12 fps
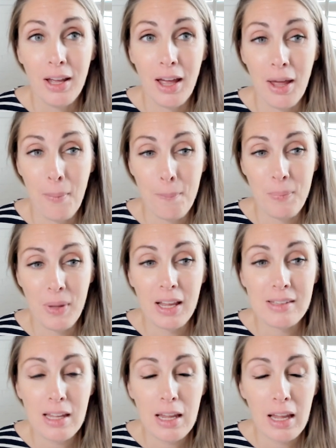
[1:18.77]
um,
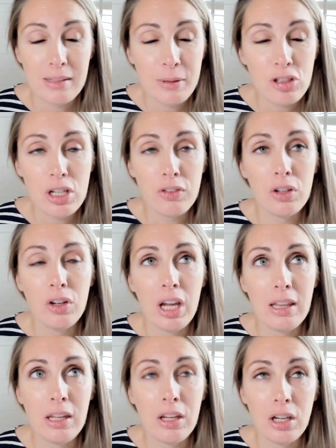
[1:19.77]
because especially if you're
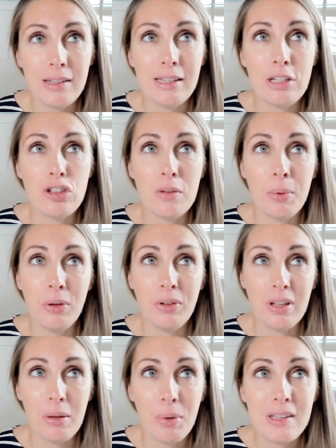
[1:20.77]
in the early stages of
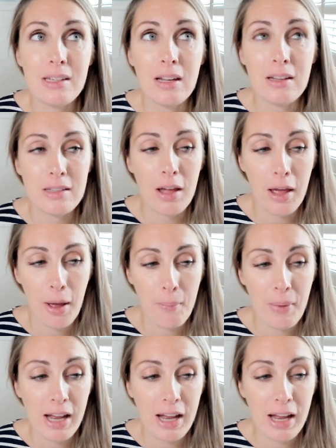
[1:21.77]
building a business um,